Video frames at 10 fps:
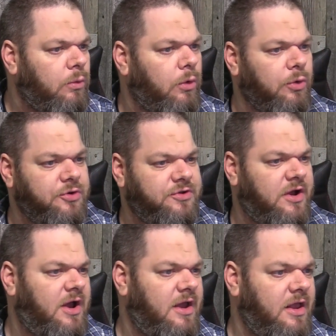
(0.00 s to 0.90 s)
roll a
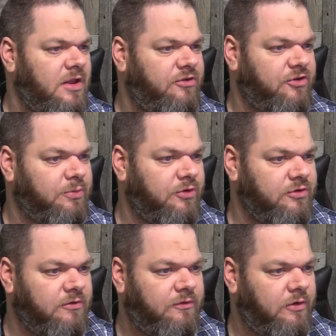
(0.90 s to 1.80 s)
die on a 6+
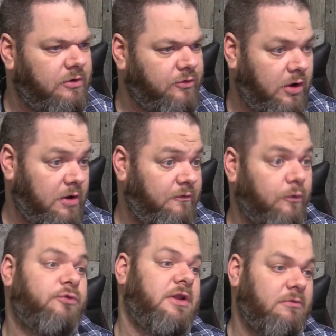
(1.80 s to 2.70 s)
and a 4. Sorry,
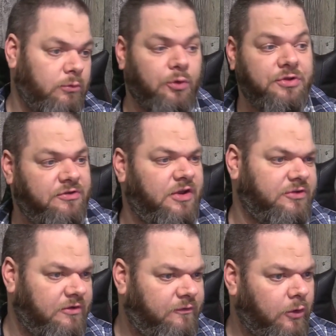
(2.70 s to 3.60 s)
roll D6
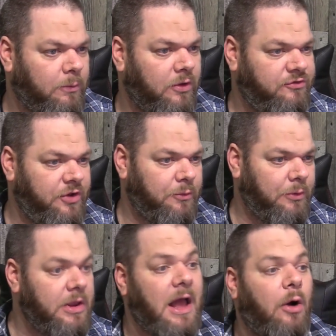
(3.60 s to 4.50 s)
and a 4+. So you
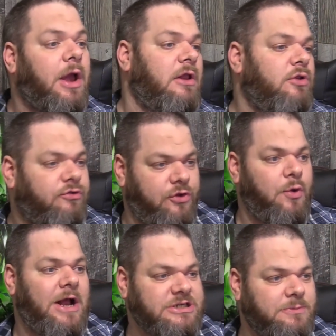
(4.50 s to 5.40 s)
can yeah, okay. This
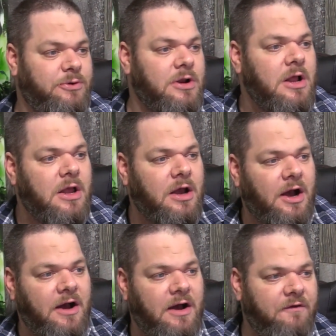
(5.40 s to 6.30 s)
new attribute,
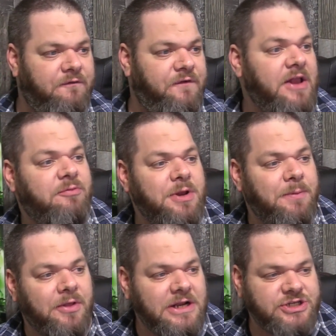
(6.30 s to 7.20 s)
Fate's
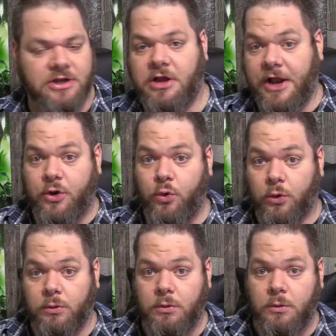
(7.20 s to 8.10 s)
Manipulation, kind of
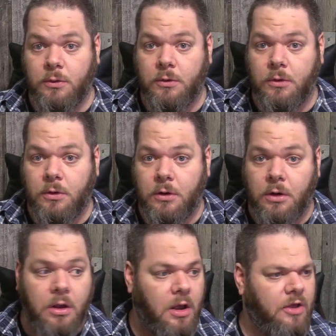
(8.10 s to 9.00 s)
cool.
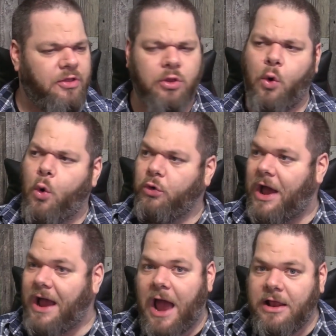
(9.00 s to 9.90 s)

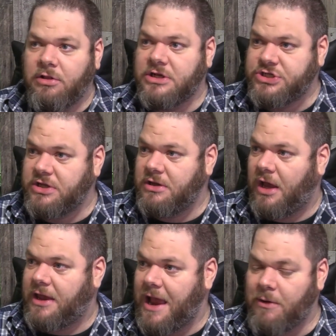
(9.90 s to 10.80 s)
I literally
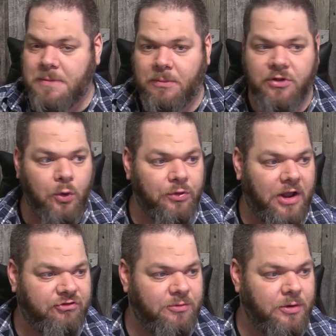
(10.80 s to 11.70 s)
can't remember the old
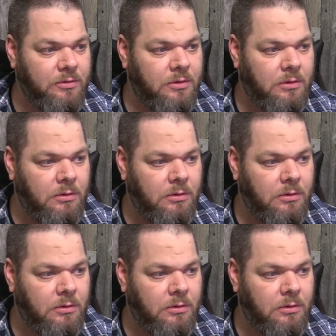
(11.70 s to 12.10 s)
attribute.